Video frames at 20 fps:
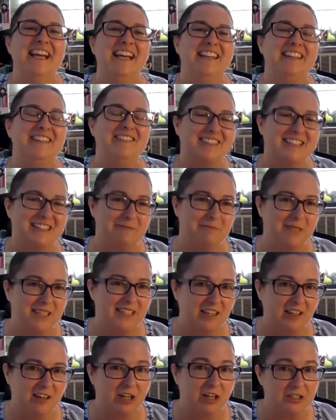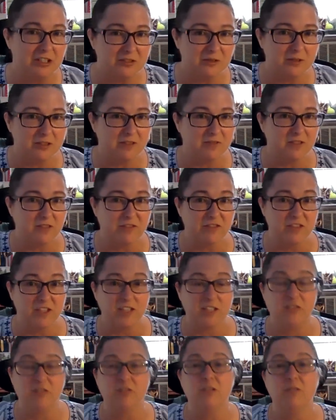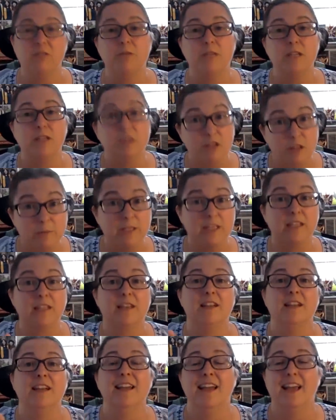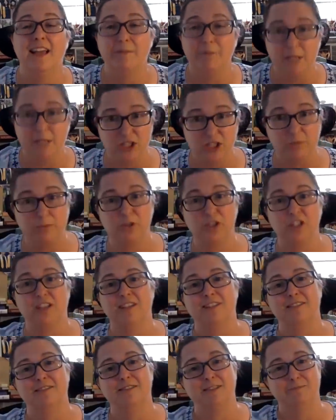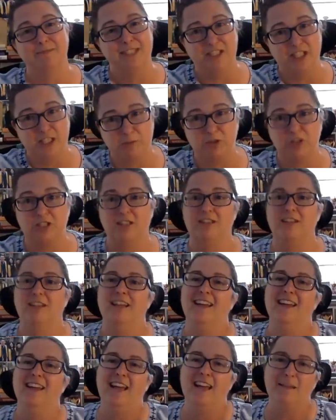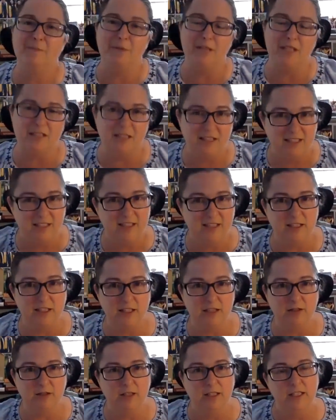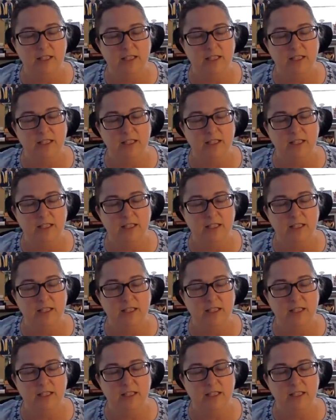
you can be all sorts of different things. You can be Nubian and be Egyptian. You can be Egyptian and be, you know,